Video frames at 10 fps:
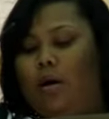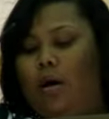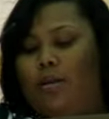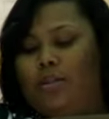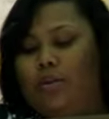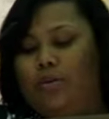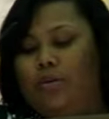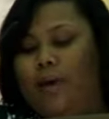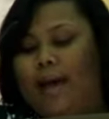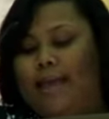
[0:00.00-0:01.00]
all to
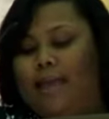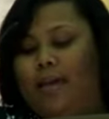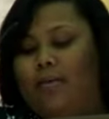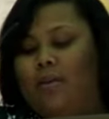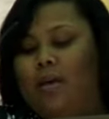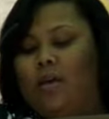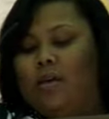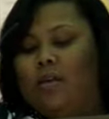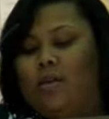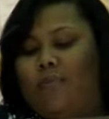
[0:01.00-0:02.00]
you I give.
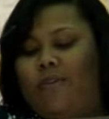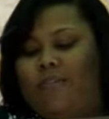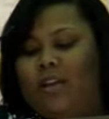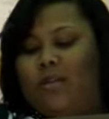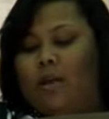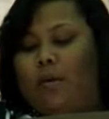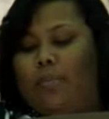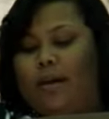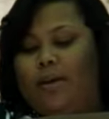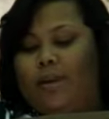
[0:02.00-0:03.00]
Some of us are
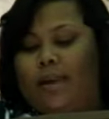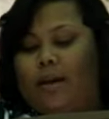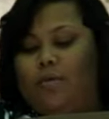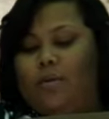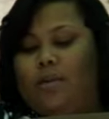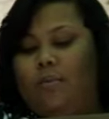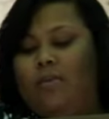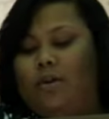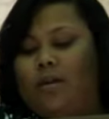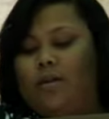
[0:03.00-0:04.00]
bowed down, some
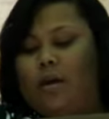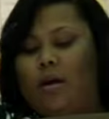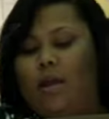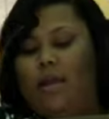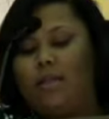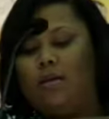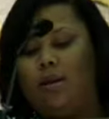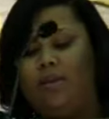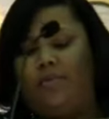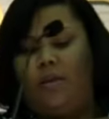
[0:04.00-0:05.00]
of us our hands are
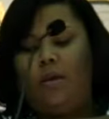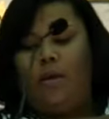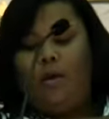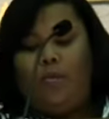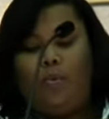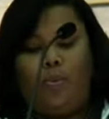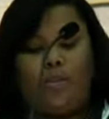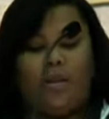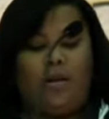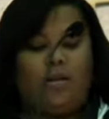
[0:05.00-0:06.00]
lifted. we
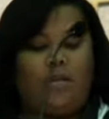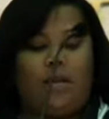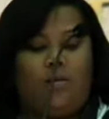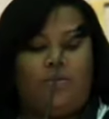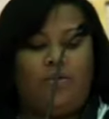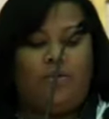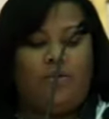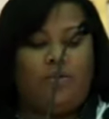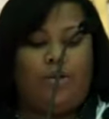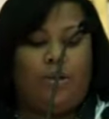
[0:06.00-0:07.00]
present ourselves
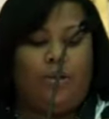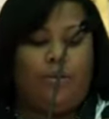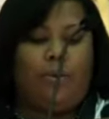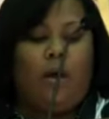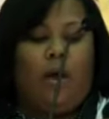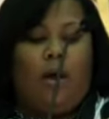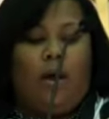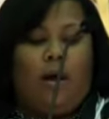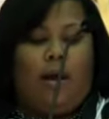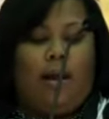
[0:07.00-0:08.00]
to you,
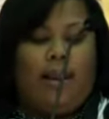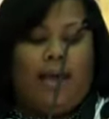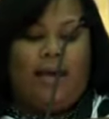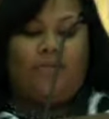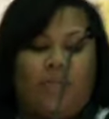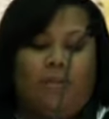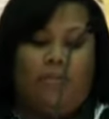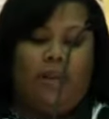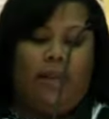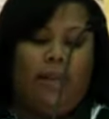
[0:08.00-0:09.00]
our lives
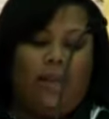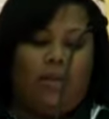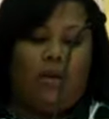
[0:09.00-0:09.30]
completely and